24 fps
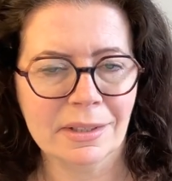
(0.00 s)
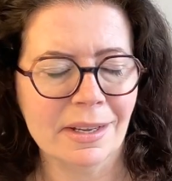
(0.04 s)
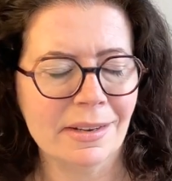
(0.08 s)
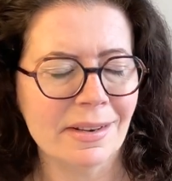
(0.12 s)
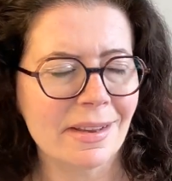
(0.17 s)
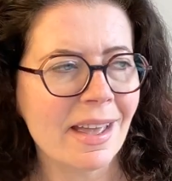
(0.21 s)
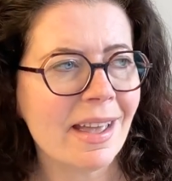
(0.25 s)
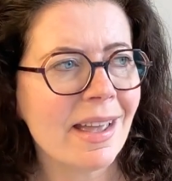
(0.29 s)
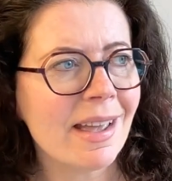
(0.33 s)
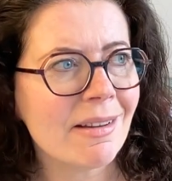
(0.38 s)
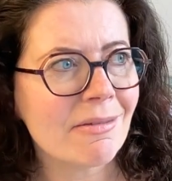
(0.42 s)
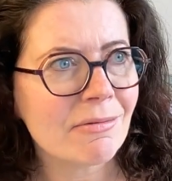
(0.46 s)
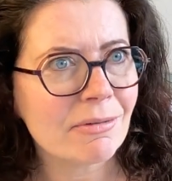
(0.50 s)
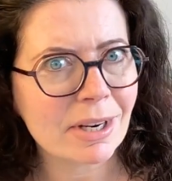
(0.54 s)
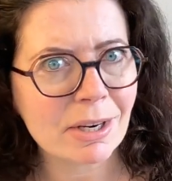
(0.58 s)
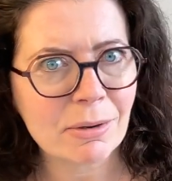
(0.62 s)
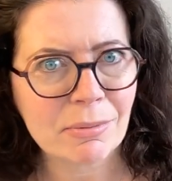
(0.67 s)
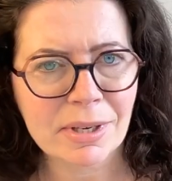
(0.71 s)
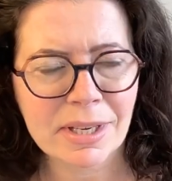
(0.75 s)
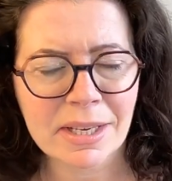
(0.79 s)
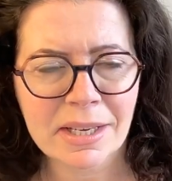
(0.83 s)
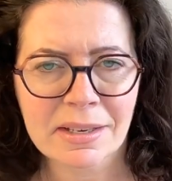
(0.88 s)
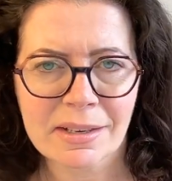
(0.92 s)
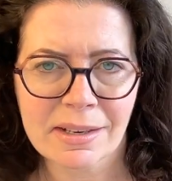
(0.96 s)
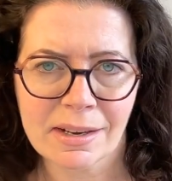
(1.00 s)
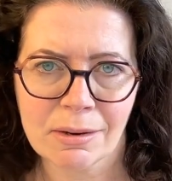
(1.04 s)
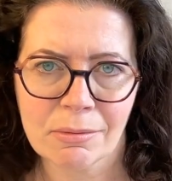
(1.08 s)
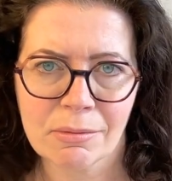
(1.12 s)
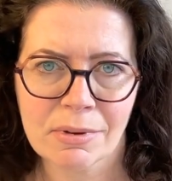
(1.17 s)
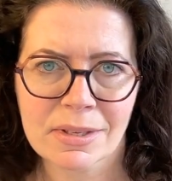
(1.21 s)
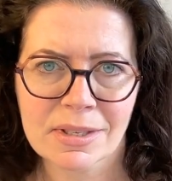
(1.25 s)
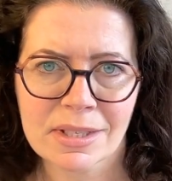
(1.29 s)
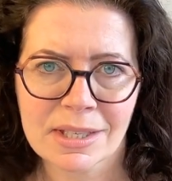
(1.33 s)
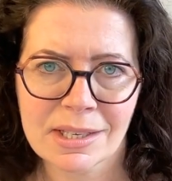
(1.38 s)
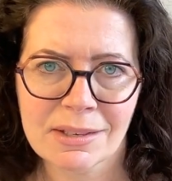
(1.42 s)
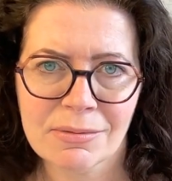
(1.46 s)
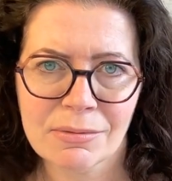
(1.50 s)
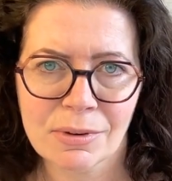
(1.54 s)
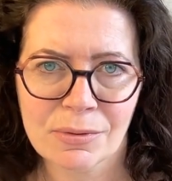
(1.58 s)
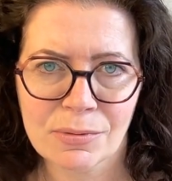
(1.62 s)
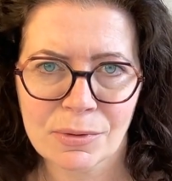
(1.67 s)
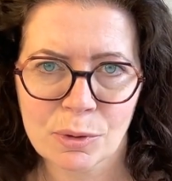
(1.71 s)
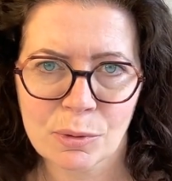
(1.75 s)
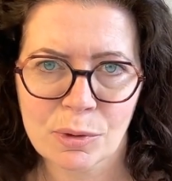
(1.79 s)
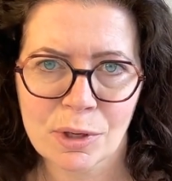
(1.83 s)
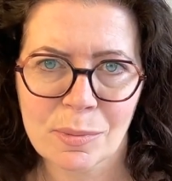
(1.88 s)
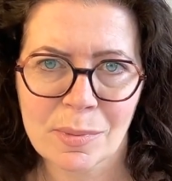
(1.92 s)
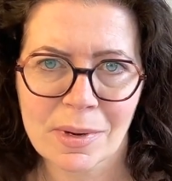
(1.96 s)
And every week I receive a
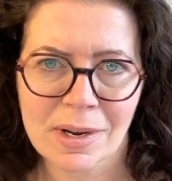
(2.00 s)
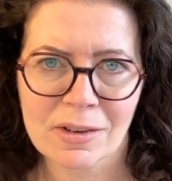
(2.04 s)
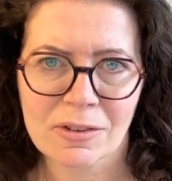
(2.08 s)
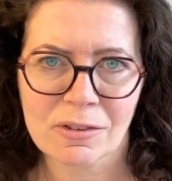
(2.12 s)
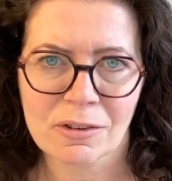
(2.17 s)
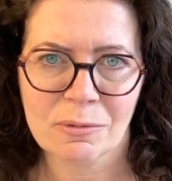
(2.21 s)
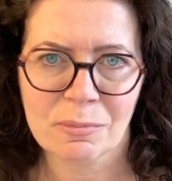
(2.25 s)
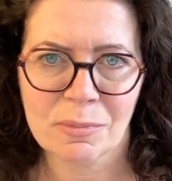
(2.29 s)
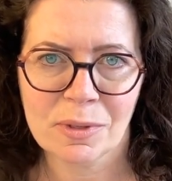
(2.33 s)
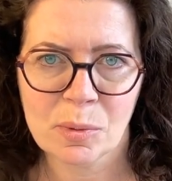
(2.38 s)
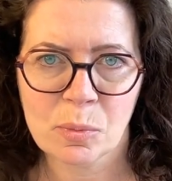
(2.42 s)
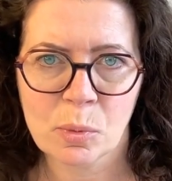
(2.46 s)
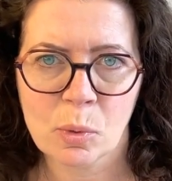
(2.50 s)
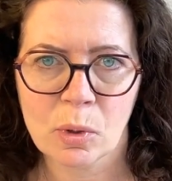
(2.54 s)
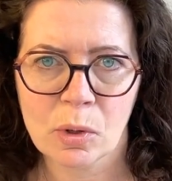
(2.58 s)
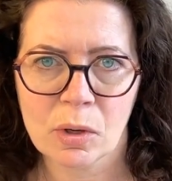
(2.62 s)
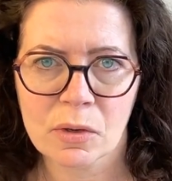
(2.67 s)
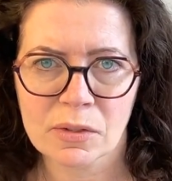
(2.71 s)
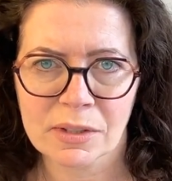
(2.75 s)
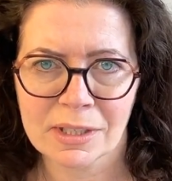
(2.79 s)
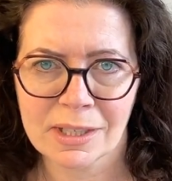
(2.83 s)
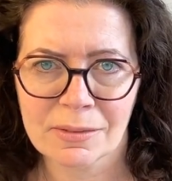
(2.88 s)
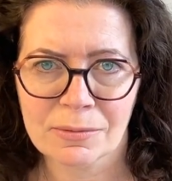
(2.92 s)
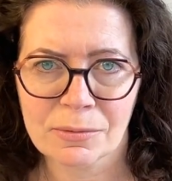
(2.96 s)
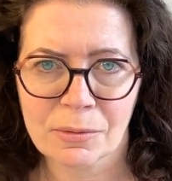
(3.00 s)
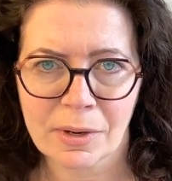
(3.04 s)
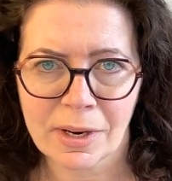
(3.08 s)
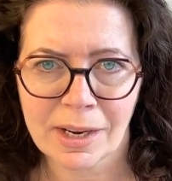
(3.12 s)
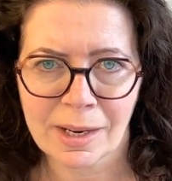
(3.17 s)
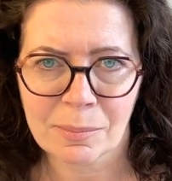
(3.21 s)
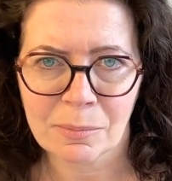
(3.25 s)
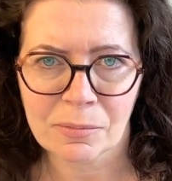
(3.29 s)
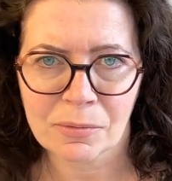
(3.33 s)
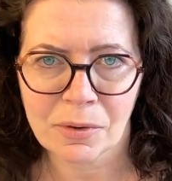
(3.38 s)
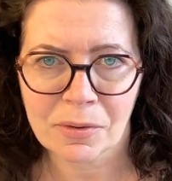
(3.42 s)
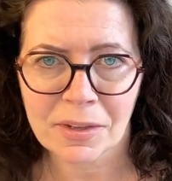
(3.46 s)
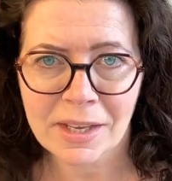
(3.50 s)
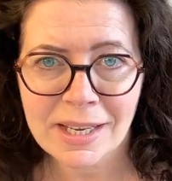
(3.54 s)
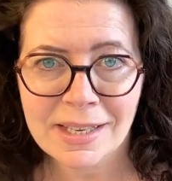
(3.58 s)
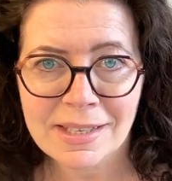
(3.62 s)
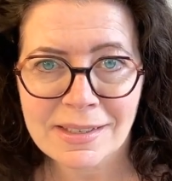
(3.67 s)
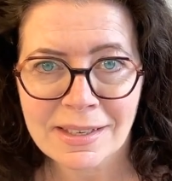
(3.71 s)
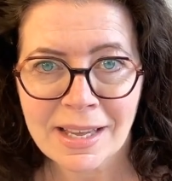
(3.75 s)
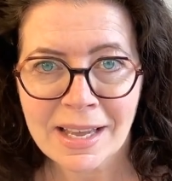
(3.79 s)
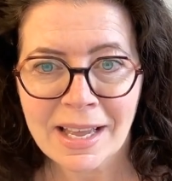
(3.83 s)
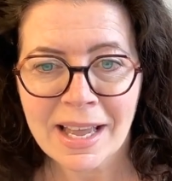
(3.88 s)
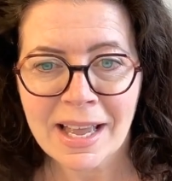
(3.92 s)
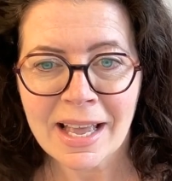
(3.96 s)
few emails of people asking for help for this.